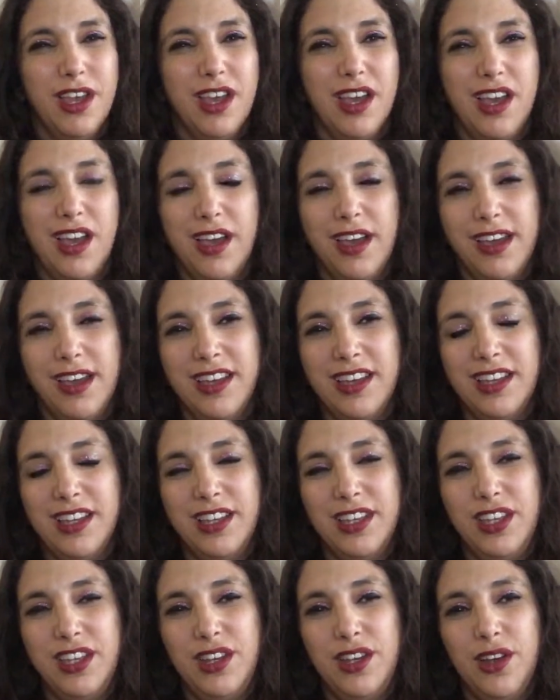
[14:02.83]

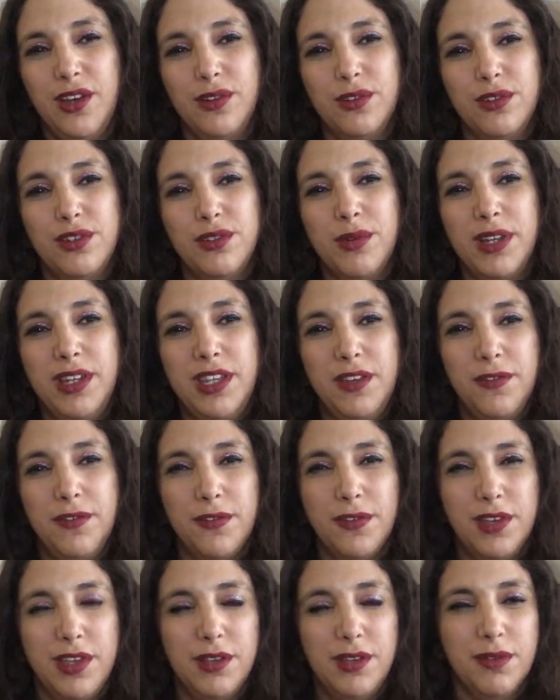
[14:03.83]
20
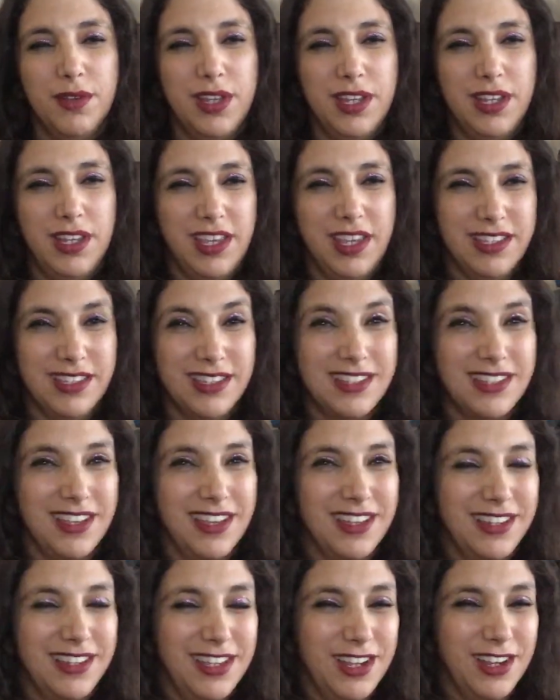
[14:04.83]
free readings
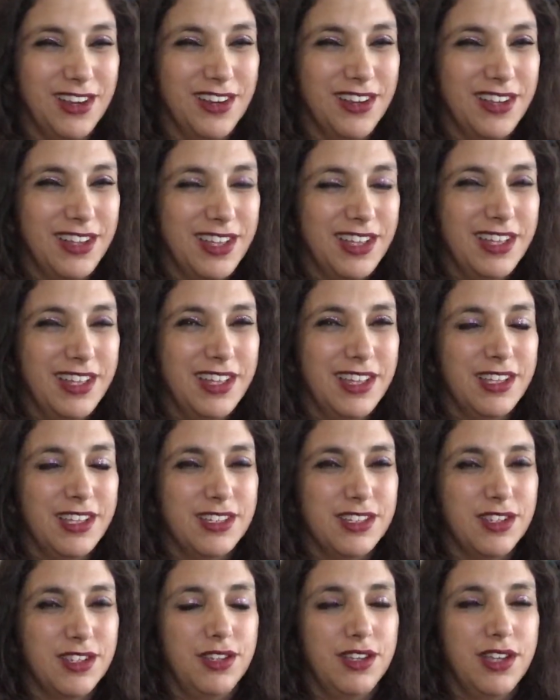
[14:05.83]
on here.
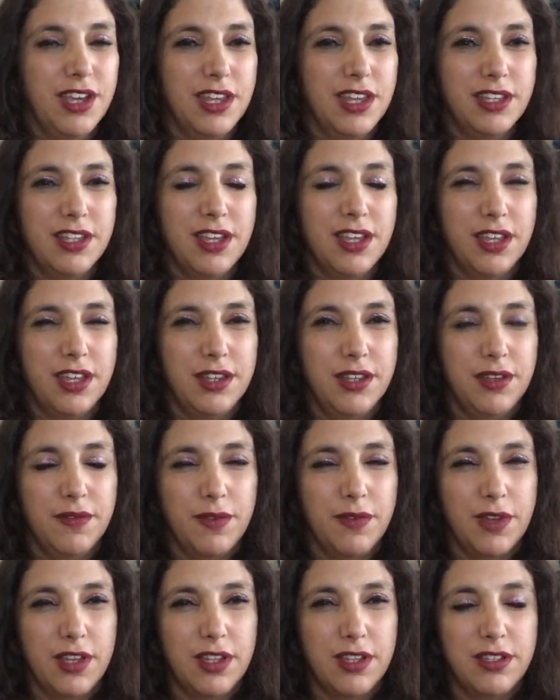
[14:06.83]
So you got to kind
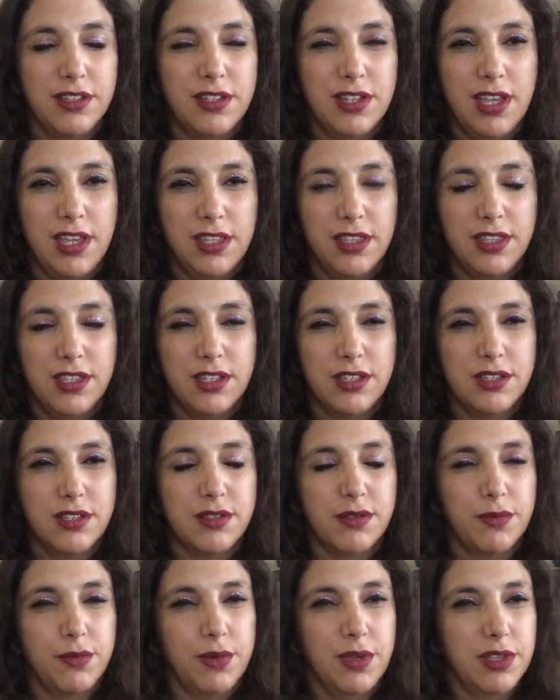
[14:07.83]
of take this
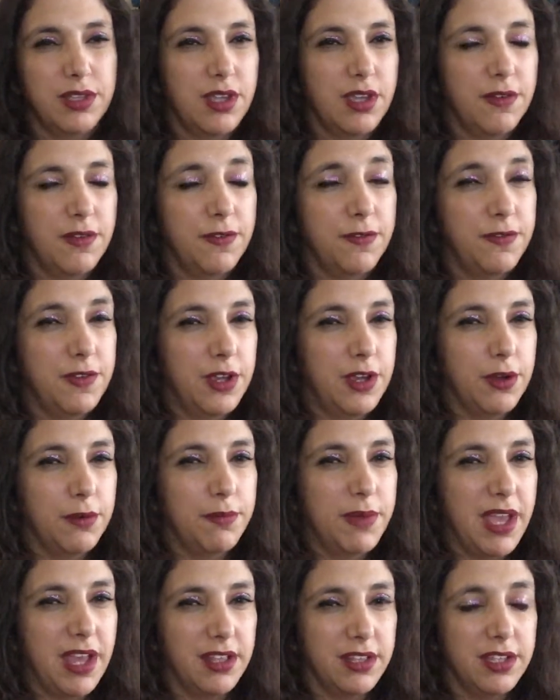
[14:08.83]
with a fair
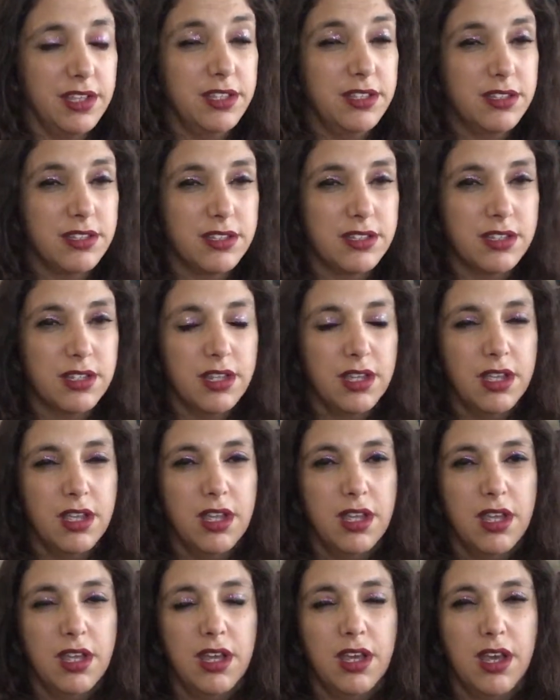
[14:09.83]
balance,
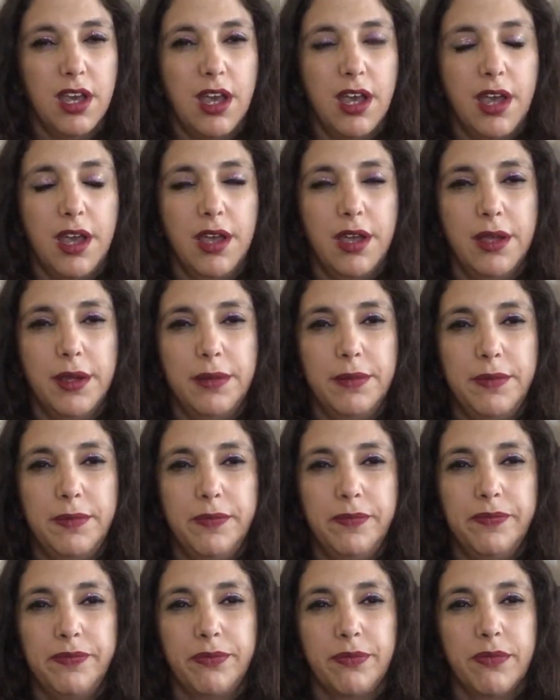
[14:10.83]

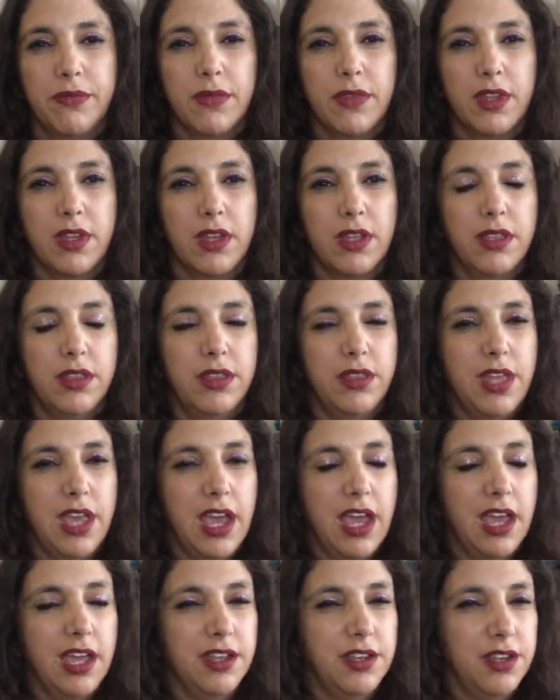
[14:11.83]

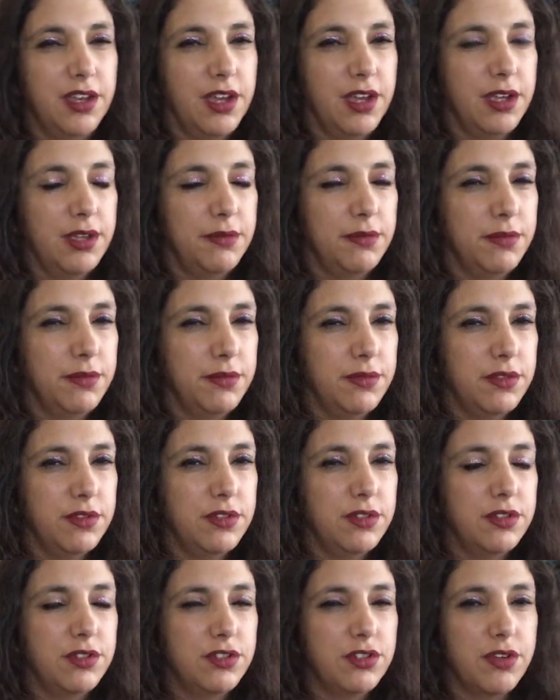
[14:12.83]
that I'm
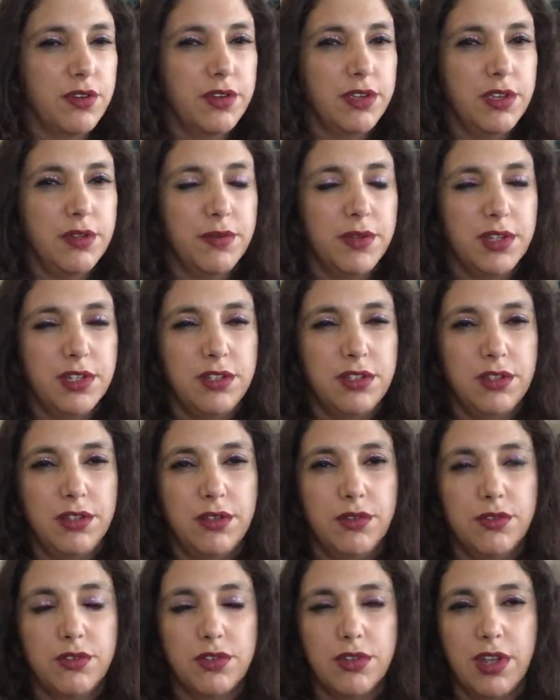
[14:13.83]
showing you what I
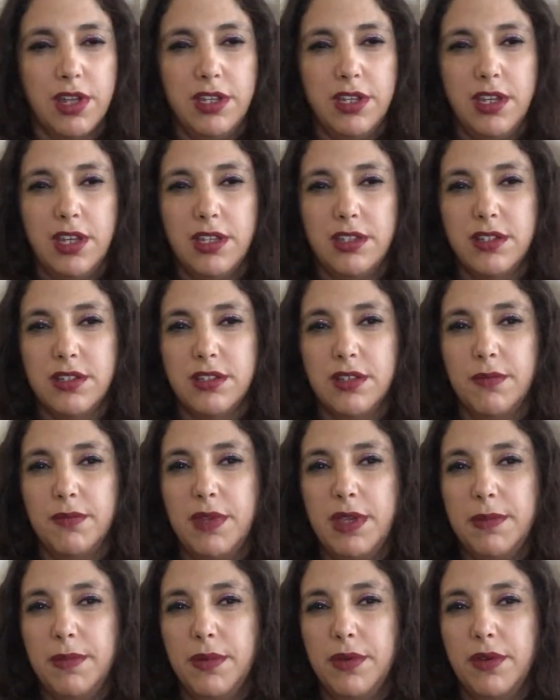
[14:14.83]
do, trying to get to some
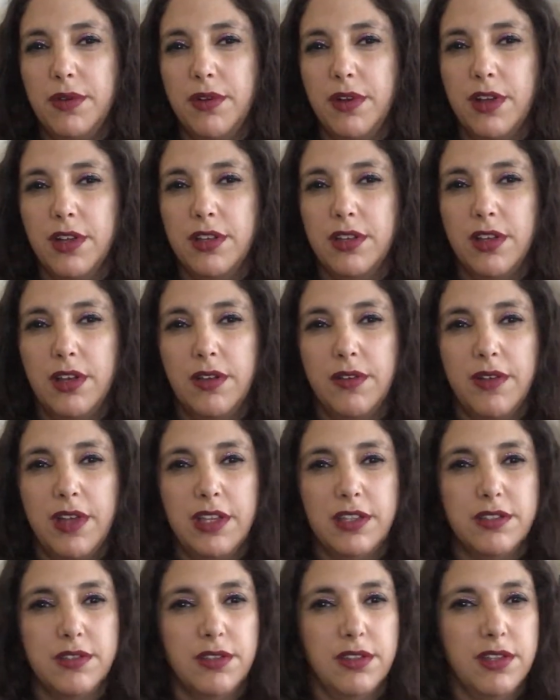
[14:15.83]
people who aren't. All
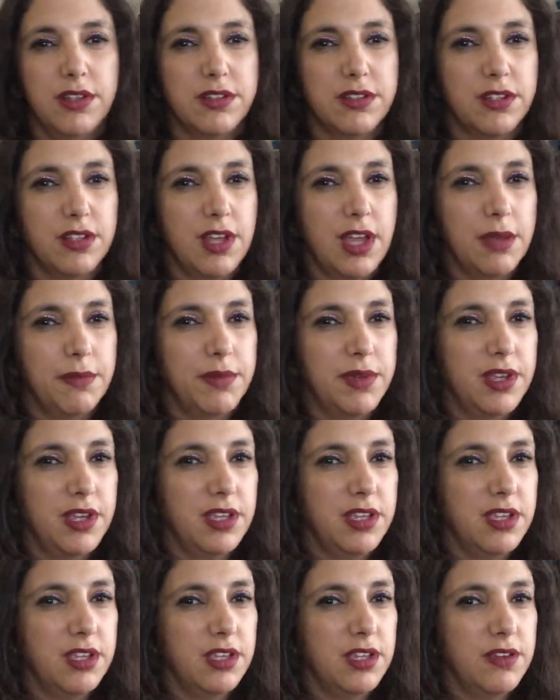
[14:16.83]
right, so there's a lot, but I
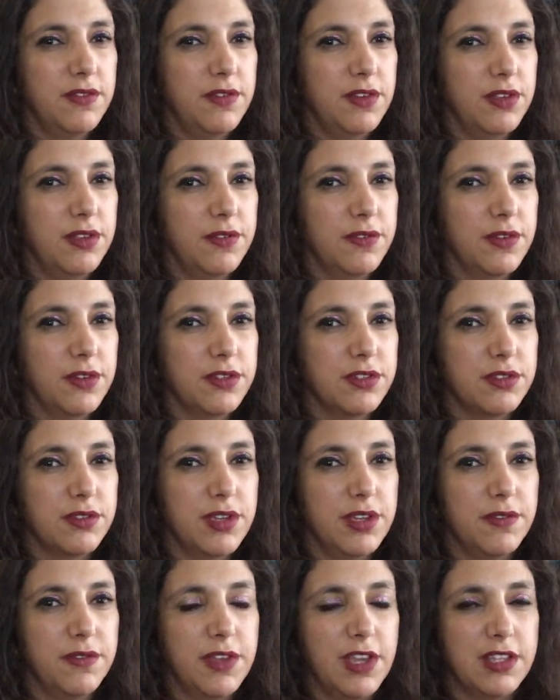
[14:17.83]
can give you the first
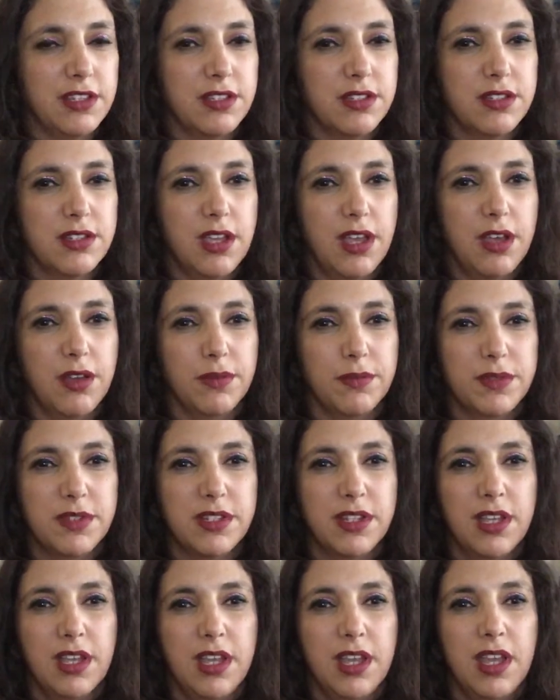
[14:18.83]
3 if that
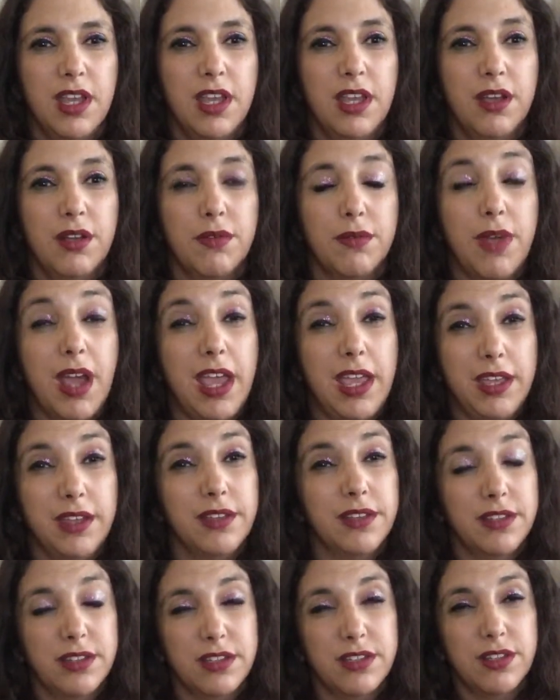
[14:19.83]
helps. Right.
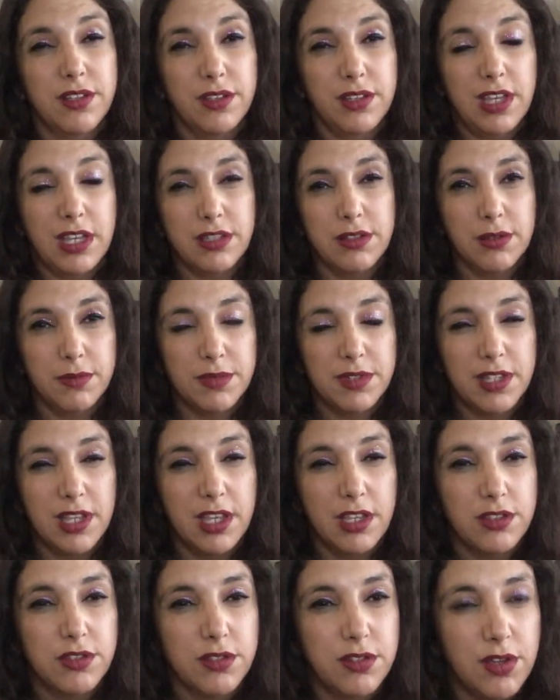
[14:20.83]
So that's what I'm
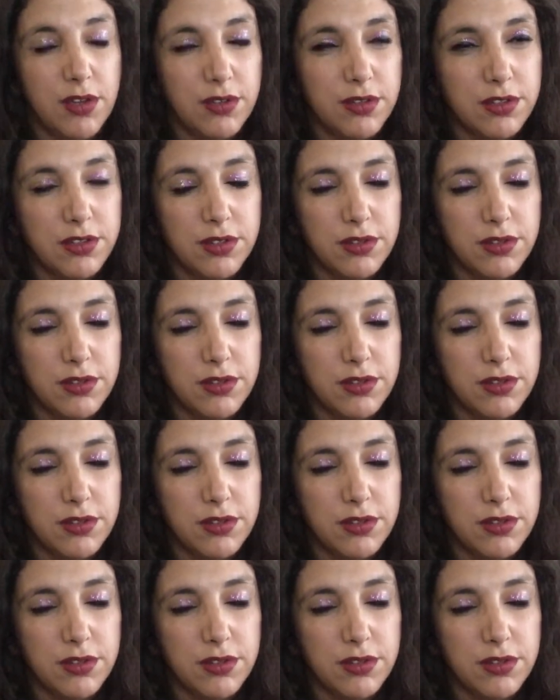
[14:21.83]
saying. So don't